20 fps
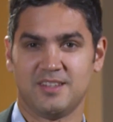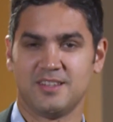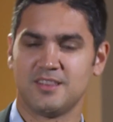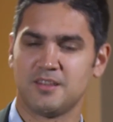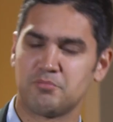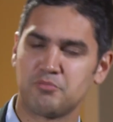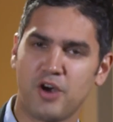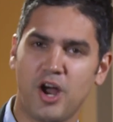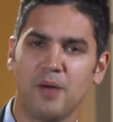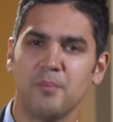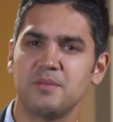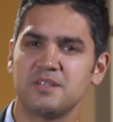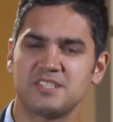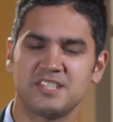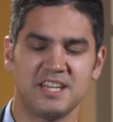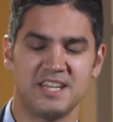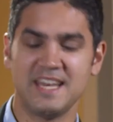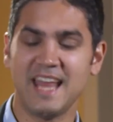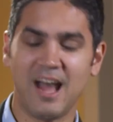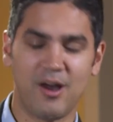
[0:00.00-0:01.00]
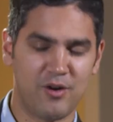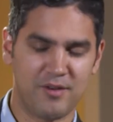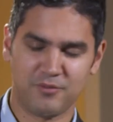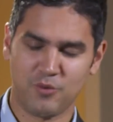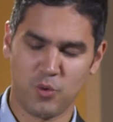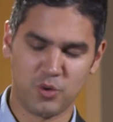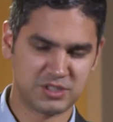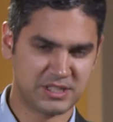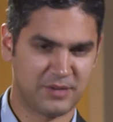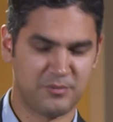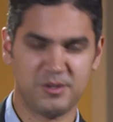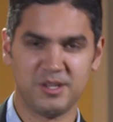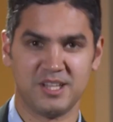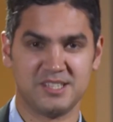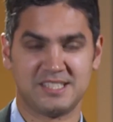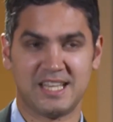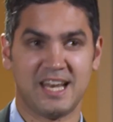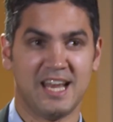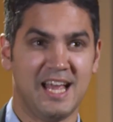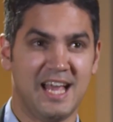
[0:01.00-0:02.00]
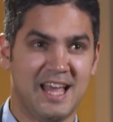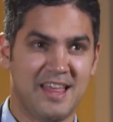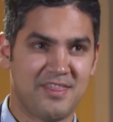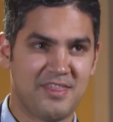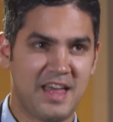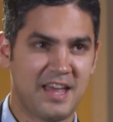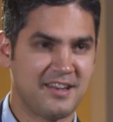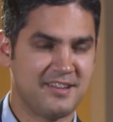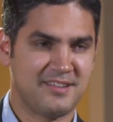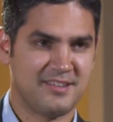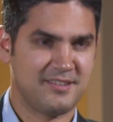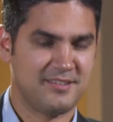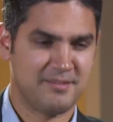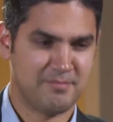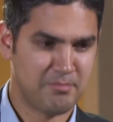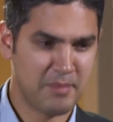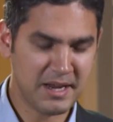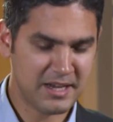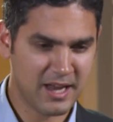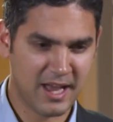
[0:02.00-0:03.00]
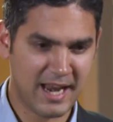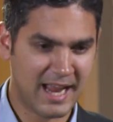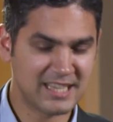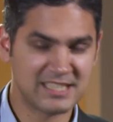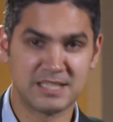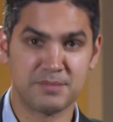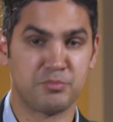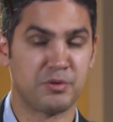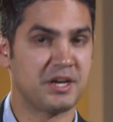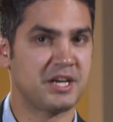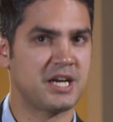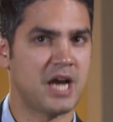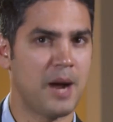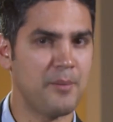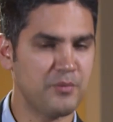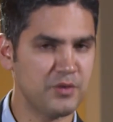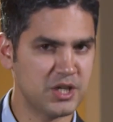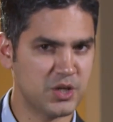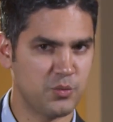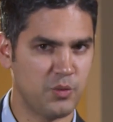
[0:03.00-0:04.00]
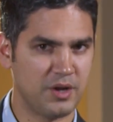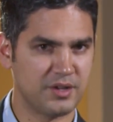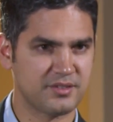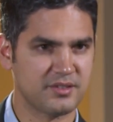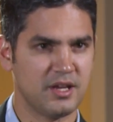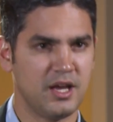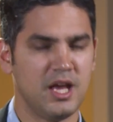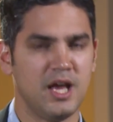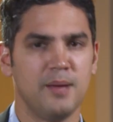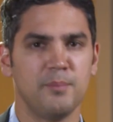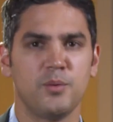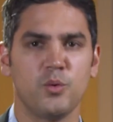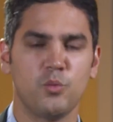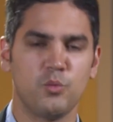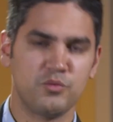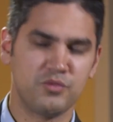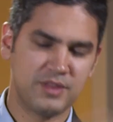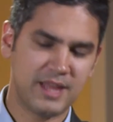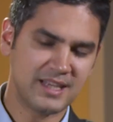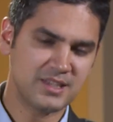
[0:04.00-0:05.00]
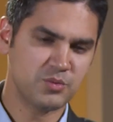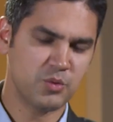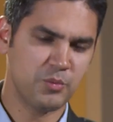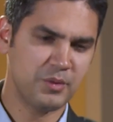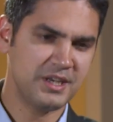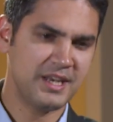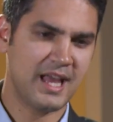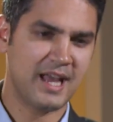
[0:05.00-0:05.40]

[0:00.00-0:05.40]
The problem is sin. Now, of course, I realize that might not actually bring comfort to us, but that's when we